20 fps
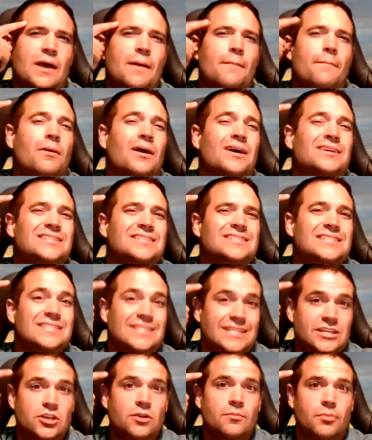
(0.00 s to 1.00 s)
processes
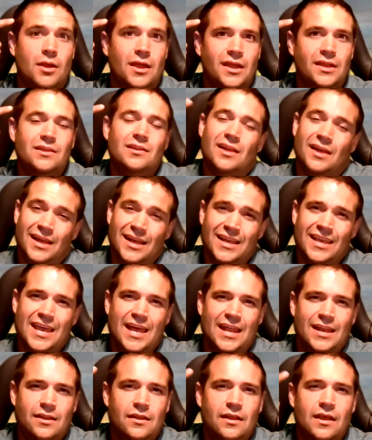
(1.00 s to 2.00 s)
in your brain,
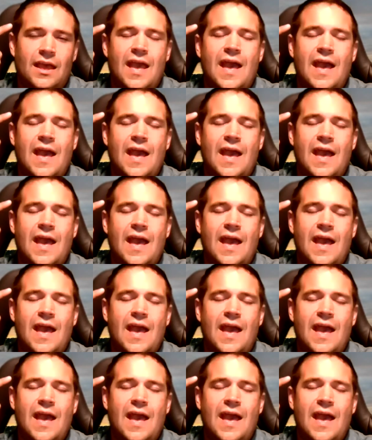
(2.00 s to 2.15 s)
again,